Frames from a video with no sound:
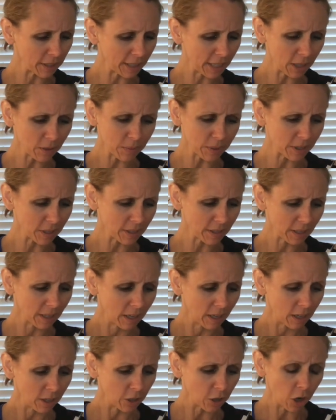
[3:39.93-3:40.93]
There was
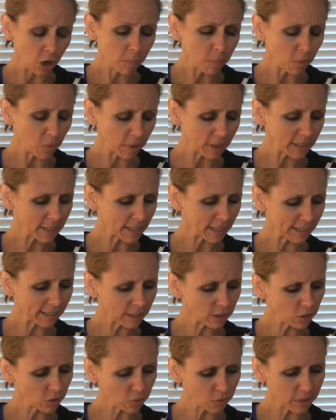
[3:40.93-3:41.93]
no point
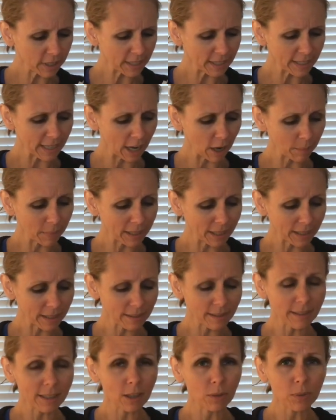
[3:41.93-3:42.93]
telling stories now
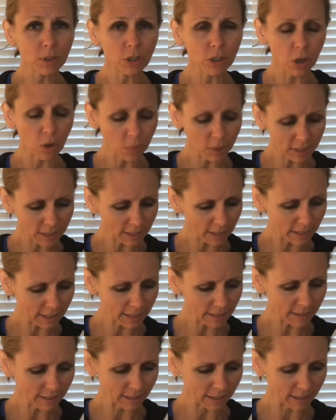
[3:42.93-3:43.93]
because there was no one to
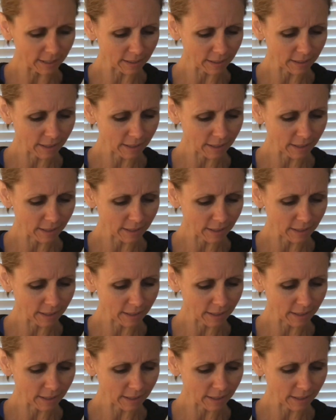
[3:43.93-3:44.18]
listen,